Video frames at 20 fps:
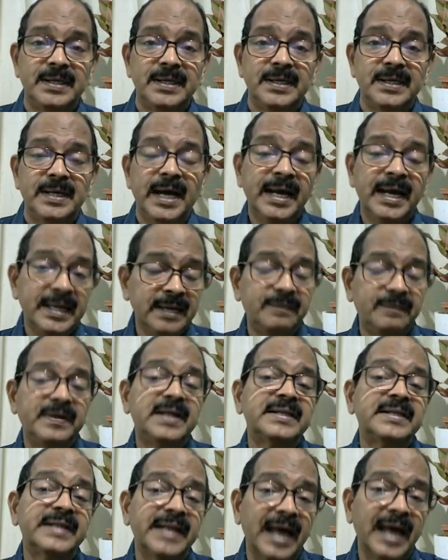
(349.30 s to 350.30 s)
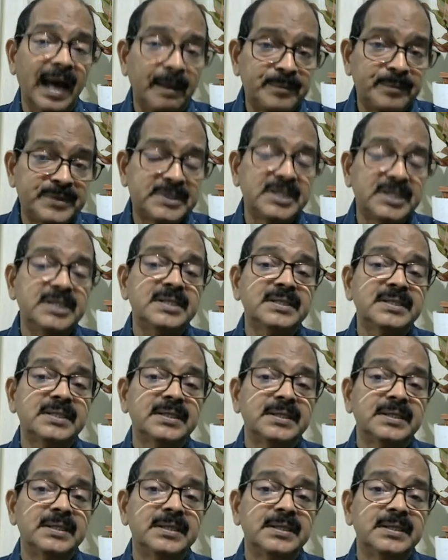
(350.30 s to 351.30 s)
And if it is an abscess,
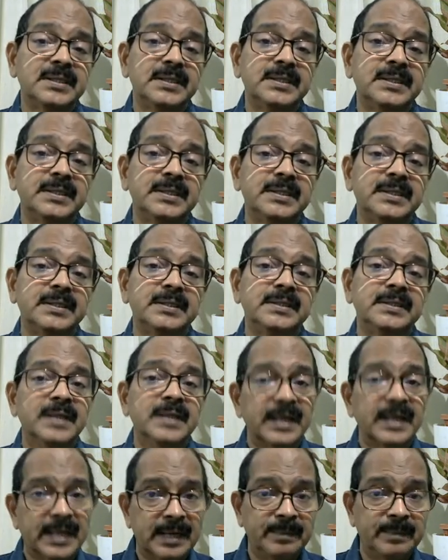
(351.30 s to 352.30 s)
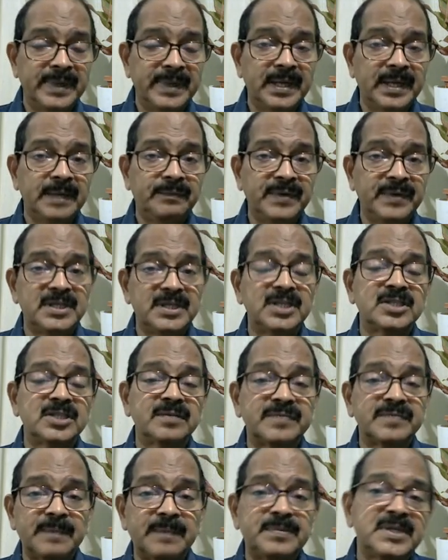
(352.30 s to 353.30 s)
there can be features of
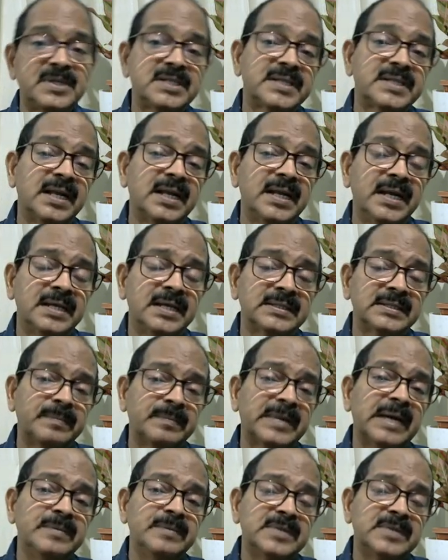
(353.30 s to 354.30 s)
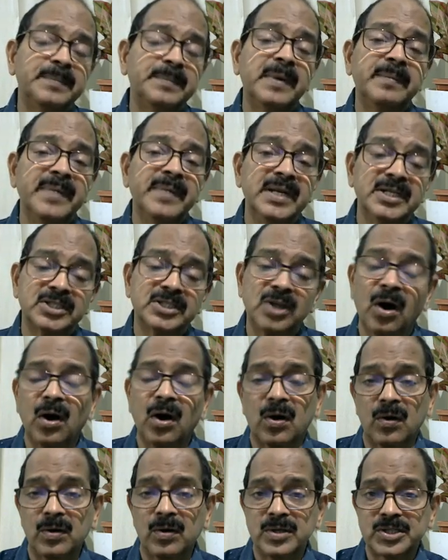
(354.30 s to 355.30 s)
sepsis, and sometimes he may be in
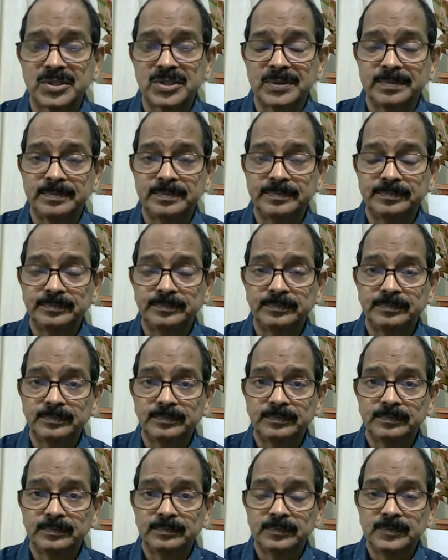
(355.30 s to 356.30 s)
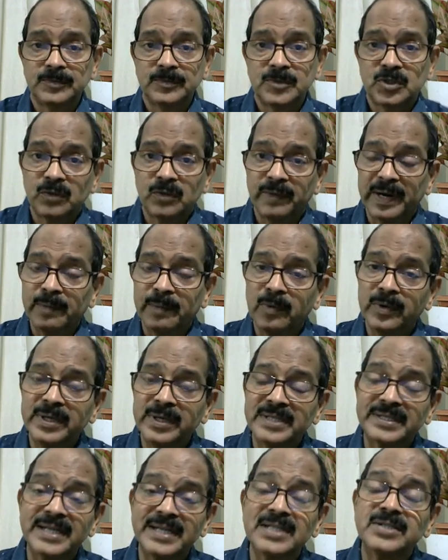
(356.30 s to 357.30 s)
shock also. So what about the
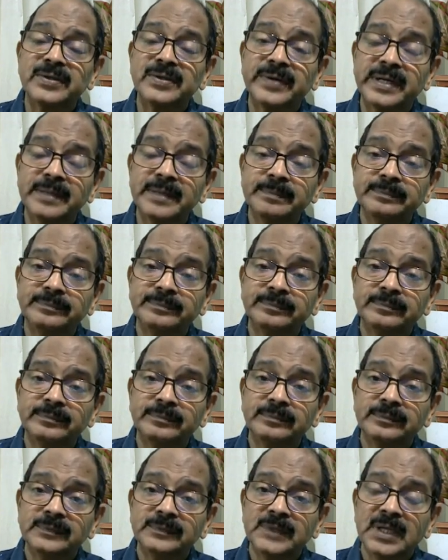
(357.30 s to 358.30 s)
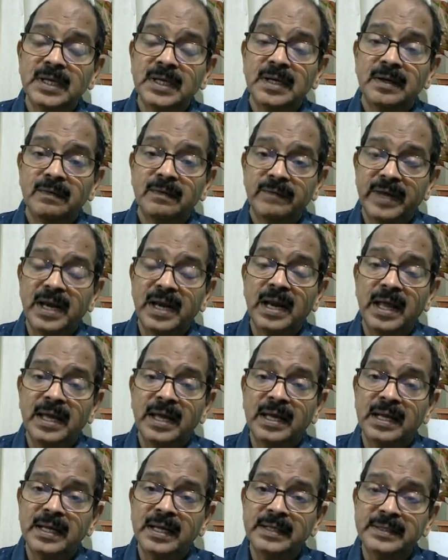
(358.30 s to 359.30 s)
sensorium? Very
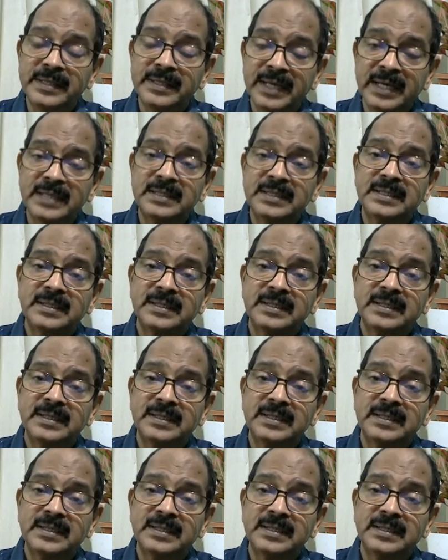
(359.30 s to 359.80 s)
likely that